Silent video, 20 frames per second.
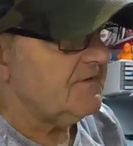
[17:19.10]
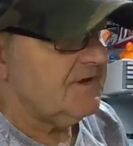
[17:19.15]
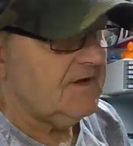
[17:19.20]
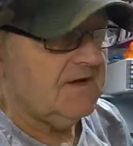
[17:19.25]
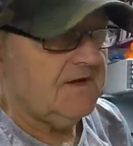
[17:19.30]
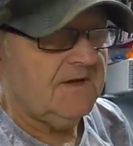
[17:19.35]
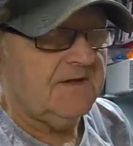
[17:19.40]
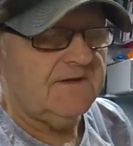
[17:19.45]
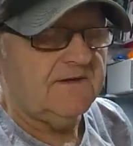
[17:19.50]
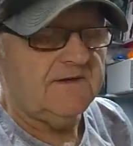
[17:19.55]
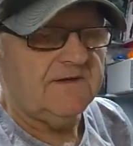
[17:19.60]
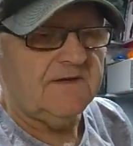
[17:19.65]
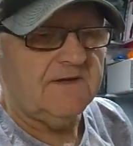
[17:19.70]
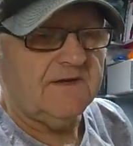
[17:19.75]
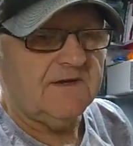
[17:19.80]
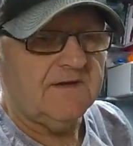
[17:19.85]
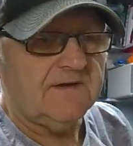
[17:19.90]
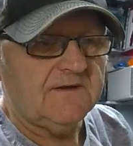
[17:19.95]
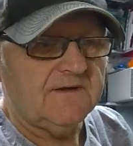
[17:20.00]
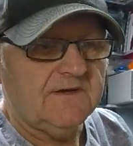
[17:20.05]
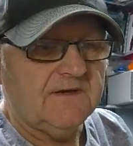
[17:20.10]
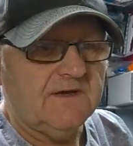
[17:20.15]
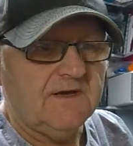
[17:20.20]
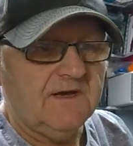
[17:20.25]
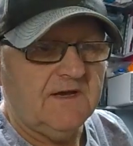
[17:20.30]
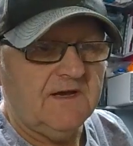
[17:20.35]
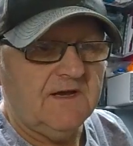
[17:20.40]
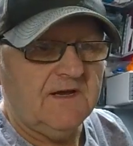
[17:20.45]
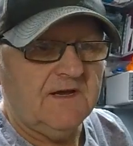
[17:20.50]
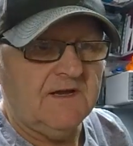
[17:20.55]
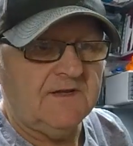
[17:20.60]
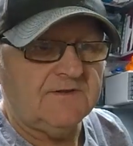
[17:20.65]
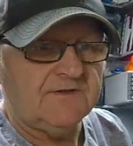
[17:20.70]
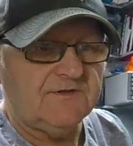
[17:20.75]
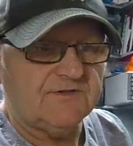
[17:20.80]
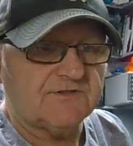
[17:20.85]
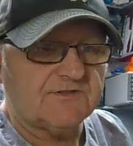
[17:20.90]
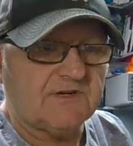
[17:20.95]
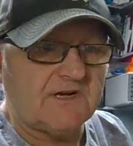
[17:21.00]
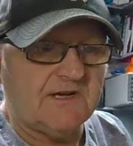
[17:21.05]
and
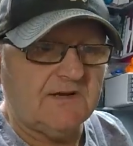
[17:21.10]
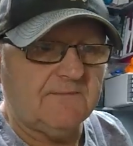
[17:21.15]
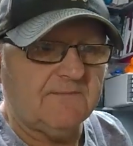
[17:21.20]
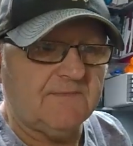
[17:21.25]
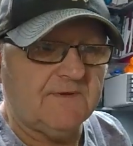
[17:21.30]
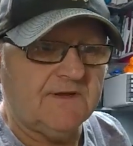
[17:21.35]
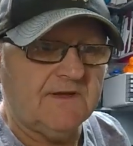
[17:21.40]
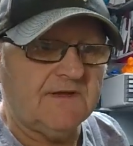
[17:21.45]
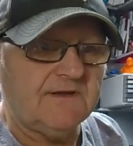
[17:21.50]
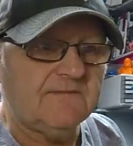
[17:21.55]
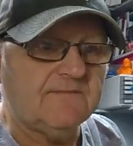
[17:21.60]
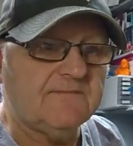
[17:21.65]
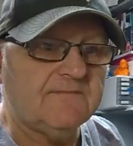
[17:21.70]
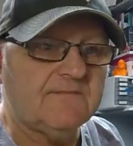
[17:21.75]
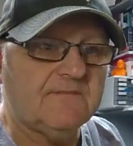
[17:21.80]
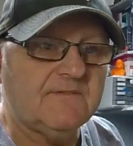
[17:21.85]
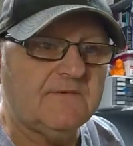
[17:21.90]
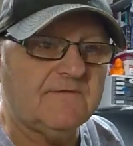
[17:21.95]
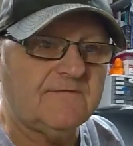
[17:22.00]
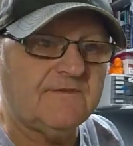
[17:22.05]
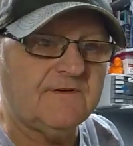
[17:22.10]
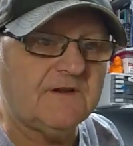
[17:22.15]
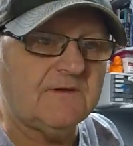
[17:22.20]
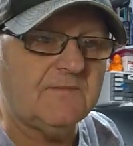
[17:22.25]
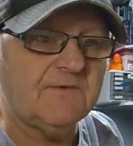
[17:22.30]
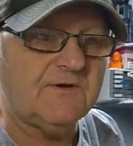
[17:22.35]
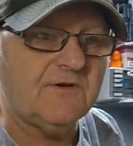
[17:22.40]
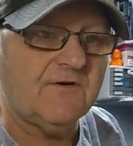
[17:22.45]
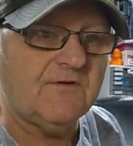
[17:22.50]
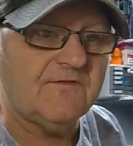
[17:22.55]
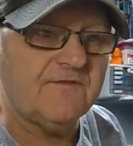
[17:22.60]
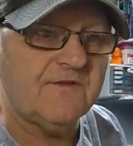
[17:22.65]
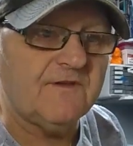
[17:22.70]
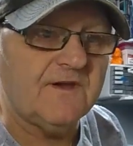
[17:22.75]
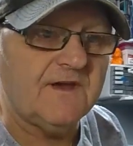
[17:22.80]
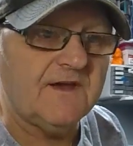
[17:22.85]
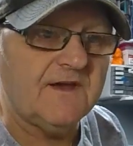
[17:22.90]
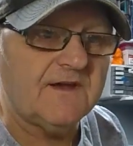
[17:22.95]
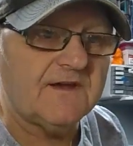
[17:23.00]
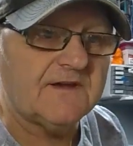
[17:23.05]
just clip the filament off
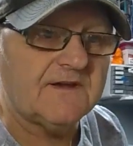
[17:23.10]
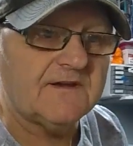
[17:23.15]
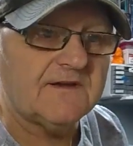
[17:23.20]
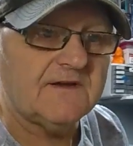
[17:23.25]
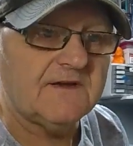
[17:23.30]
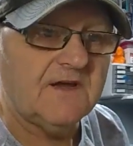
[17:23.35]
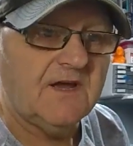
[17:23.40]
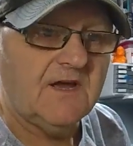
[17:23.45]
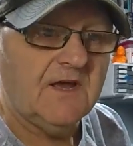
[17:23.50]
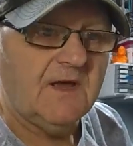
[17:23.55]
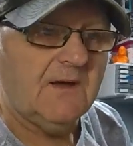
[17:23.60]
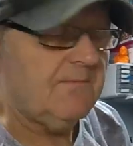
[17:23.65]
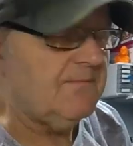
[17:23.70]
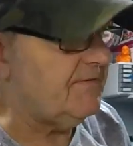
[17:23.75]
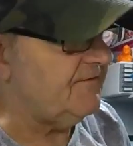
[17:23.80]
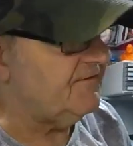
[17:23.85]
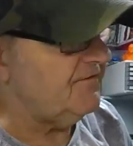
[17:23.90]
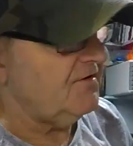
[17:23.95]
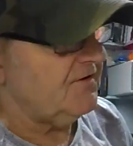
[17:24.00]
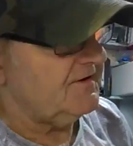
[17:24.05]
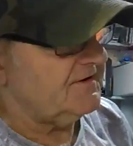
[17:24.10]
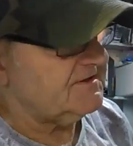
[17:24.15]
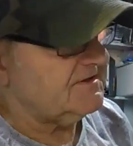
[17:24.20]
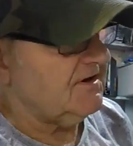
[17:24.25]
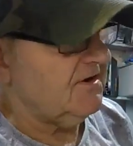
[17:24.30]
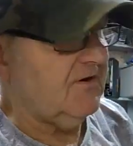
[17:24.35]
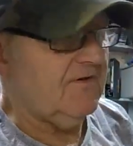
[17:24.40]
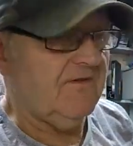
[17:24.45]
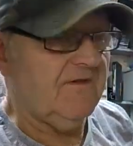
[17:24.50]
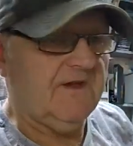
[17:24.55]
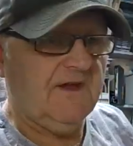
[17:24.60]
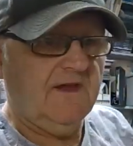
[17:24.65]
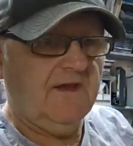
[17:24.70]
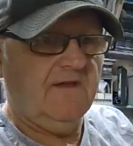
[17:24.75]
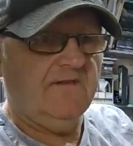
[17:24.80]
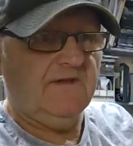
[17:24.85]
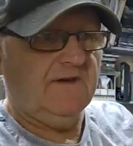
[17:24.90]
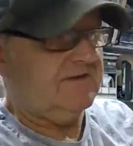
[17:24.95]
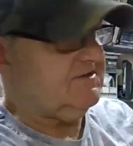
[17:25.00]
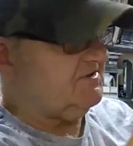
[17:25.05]
there before it's got there,
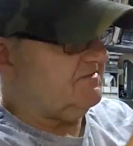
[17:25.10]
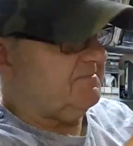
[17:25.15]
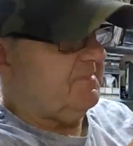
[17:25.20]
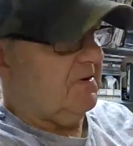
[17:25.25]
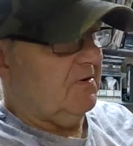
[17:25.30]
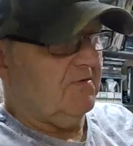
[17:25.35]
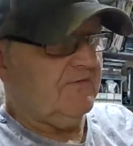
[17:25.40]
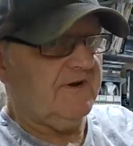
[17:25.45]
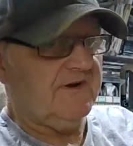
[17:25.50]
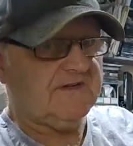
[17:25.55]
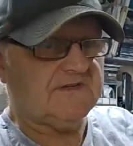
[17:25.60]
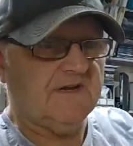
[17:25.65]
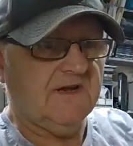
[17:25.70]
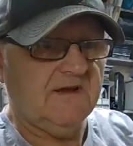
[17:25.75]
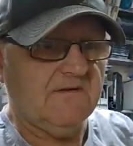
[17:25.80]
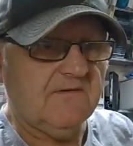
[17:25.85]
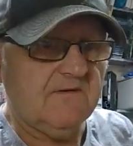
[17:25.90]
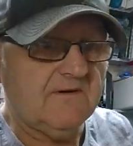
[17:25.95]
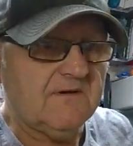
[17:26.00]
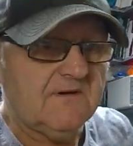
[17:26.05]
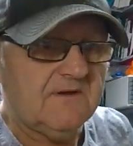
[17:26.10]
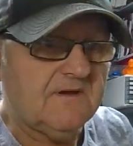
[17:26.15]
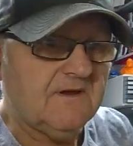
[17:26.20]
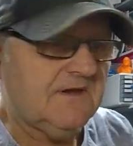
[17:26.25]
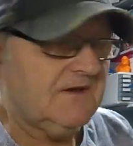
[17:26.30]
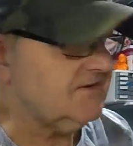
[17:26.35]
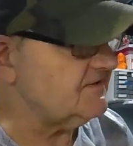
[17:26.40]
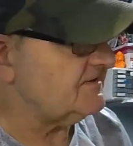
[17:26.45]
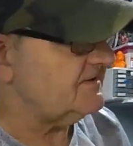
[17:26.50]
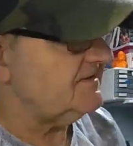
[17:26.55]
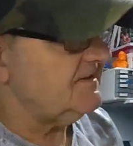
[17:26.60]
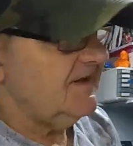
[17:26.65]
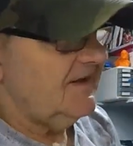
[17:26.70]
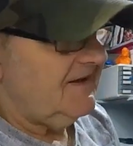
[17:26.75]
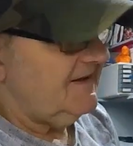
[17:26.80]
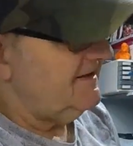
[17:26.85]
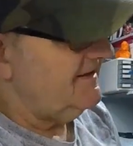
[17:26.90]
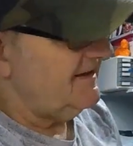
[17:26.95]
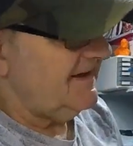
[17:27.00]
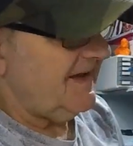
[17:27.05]
and then I just pull the rest out, because
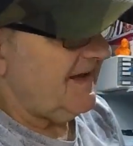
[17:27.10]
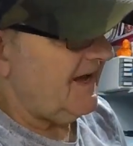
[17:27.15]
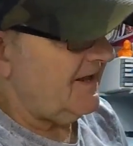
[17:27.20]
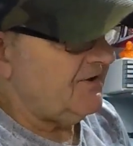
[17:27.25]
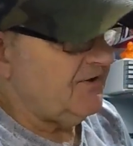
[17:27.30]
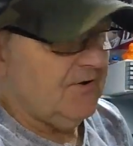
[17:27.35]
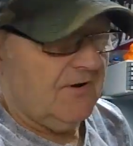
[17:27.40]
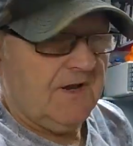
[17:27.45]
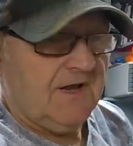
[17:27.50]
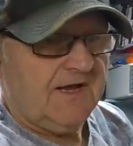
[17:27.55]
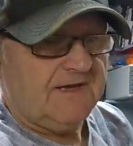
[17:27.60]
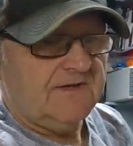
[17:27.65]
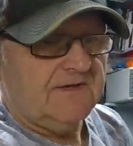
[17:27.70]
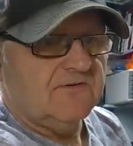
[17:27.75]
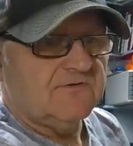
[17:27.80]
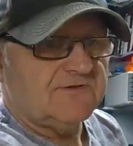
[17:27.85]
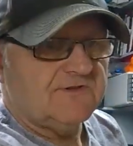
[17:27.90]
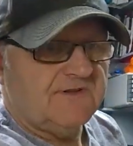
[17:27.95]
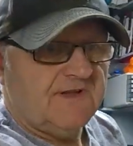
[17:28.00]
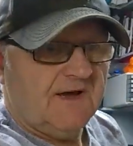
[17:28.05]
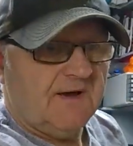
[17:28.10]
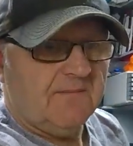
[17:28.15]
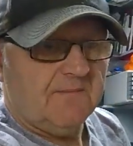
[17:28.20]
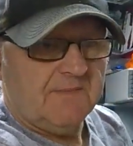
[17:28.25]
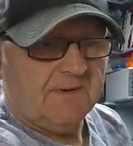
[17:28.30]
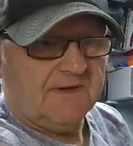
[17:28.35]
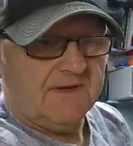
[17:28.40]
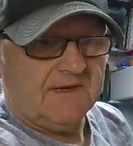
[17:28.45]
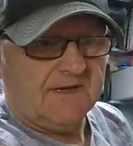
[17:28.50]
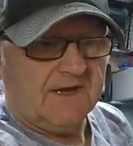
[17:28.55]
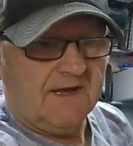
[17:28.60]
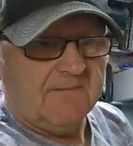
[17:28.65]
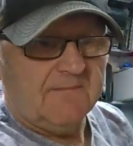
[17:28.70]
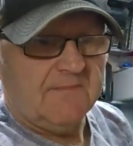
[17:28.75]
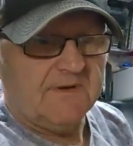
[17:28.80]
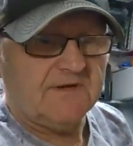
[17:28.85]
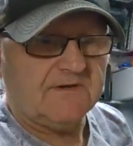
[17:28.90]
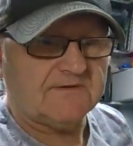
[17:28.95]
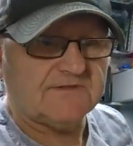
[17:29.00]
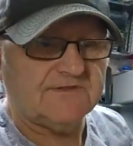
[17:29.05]
I don't like using that bit again
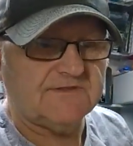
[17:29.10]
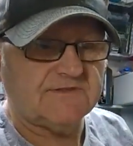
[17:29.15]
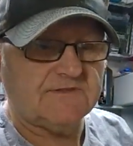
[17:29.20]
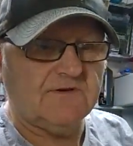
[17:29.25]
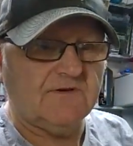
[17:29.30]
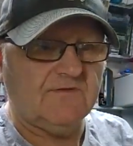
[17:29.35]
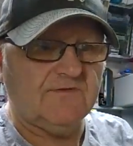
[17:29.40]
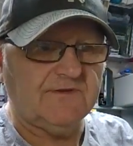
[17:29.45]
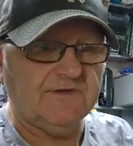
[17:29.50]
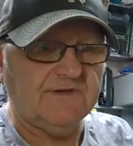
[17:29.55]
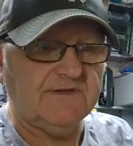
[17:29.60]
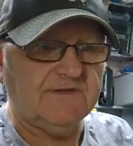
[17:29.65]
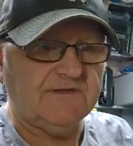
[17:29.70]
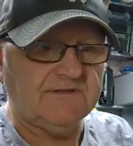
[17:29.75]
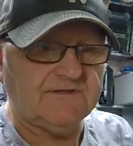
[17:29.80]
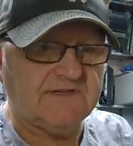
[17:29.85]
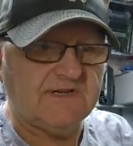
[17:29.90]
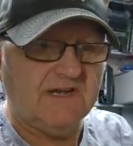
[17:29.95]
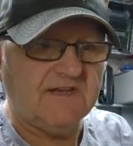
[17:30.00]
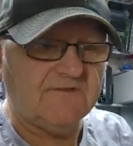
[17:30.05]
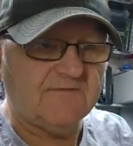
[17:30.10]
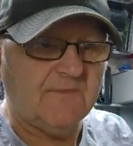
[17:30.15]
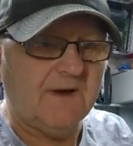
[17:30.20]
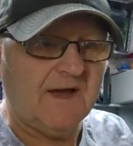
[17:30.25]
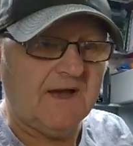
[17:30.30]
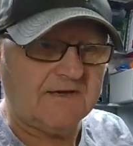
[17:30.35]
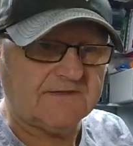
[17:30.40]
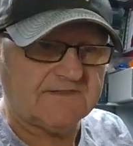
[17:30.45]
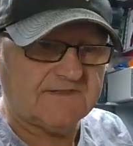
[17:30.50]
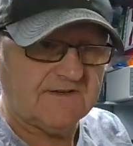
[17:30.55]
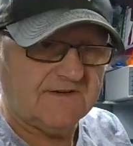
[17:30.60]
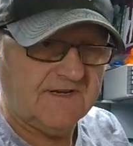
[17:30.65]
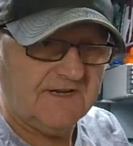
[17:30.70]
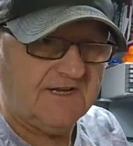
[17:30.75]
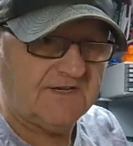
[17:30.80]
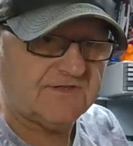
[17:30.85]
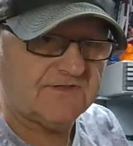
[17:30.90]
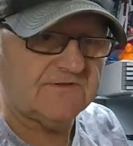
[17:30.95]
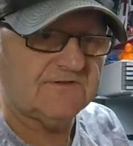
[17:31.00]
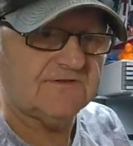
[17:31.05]
because it's got the teeth mark
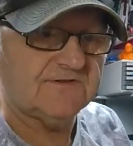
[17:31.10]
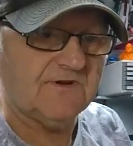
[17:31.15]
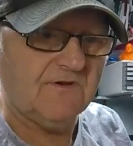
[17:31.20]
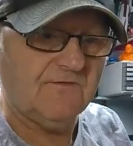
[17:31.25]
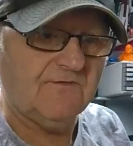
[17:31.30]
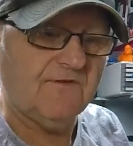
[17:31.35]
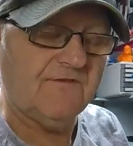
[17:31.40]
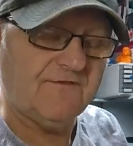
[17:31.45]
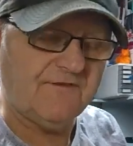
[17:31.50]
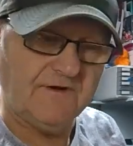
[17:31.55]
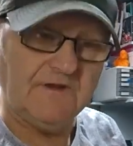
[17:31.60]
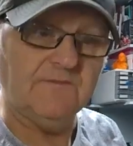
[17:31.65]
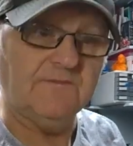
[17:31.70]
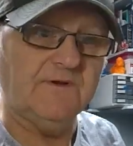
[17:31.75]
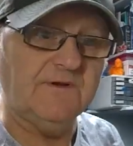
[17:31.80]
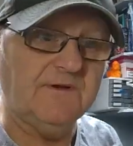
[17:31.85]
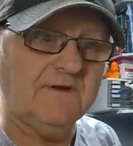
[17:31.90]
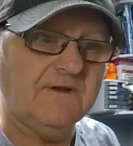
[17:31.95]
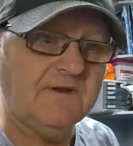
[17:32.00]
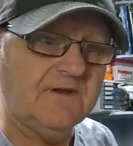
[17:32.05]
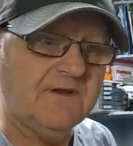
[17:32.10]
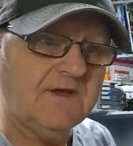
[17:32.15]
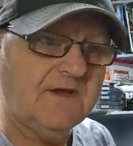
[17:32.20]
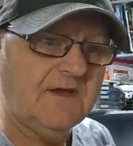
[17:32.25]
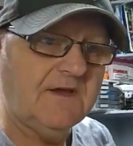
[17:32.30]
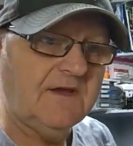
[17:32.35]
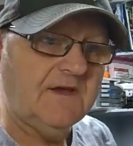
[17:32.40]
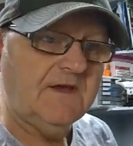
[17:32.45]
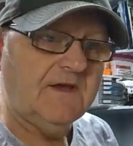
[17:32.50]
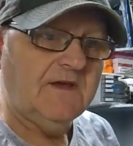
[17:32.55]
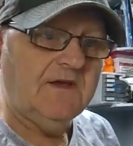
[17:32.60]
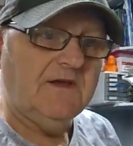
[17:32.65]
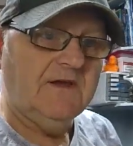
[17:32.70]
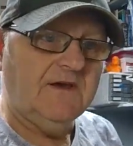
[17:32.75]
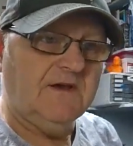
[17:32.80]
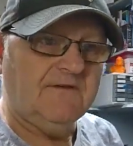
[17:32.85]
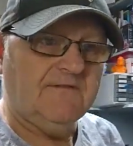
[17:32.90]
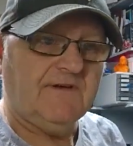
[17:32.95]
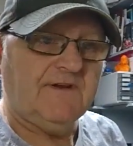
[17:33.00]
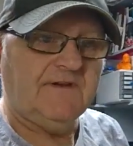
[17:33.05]
serrations on the filament,
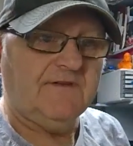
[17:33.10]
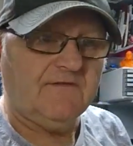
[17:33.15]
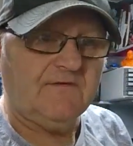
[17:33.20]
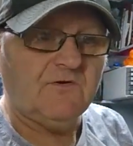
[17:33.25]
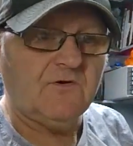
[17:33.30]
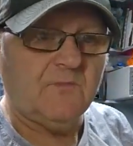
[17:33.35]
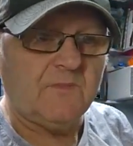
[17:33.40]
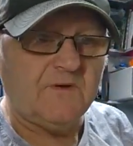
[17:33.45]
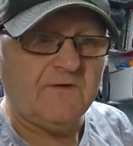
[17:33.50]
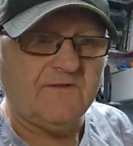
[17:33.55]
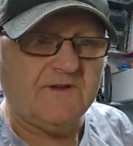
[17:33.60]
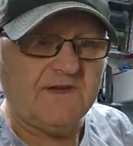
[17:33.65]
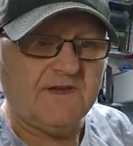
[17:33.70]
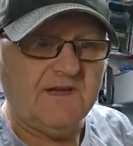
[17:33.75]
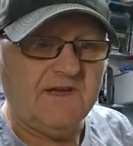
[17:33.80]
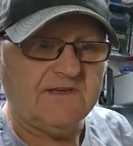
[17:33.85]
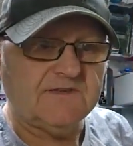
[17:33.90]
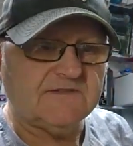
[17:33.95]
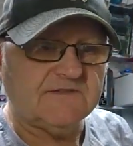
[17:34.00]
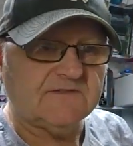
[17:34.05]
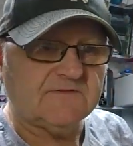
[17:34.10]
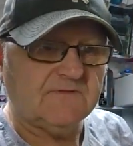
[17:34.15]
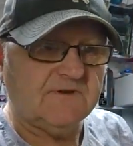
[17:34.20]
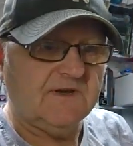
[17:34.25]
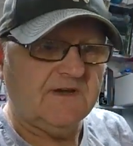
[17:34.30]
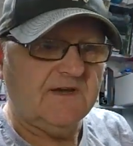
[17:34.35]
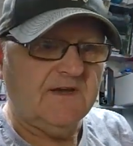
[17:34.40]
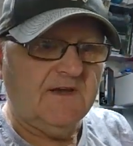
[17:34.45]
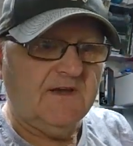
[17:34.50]
and I've had a couple of occasions where